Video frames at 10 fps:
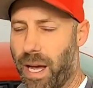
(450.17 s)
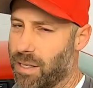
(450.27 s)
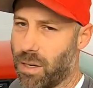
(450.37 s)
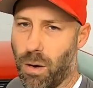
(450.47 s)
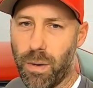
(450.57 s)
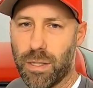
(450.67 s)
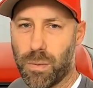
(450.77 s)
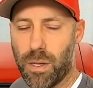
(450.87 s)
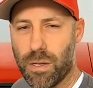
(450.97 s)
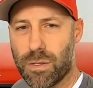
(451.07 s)
As always,
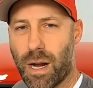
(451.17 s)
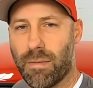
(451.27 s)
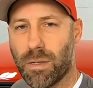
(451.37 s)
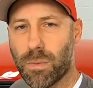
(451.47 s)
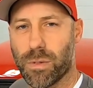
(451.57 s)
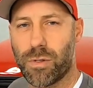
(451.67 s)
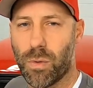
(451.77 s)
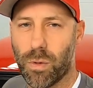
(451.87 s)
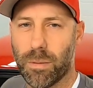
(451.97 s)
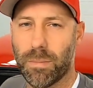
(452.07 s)
whether you're driving them or
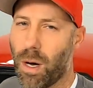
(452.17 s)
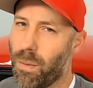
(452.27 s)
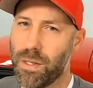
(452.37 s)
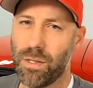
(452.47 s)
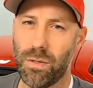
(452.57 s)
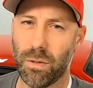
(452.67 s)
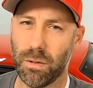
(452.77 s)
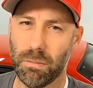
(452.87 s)
storing them, always enjoy them.